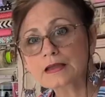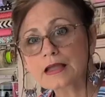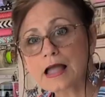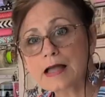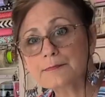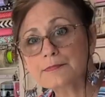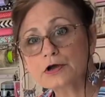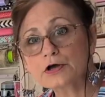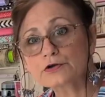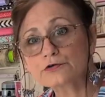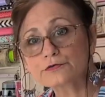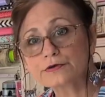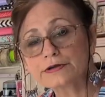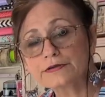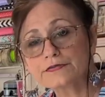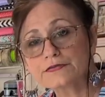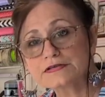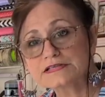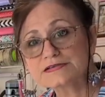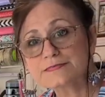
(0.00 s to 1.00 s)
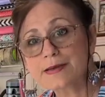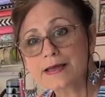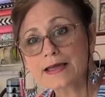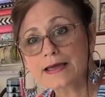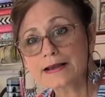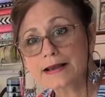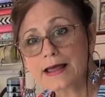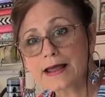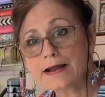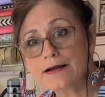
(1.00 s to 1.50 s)
I'm going to rent this
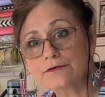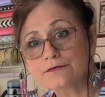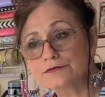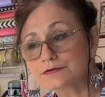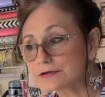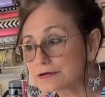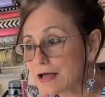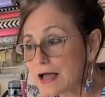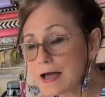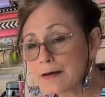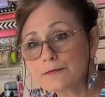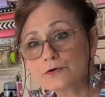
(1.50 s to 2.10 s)
man out. I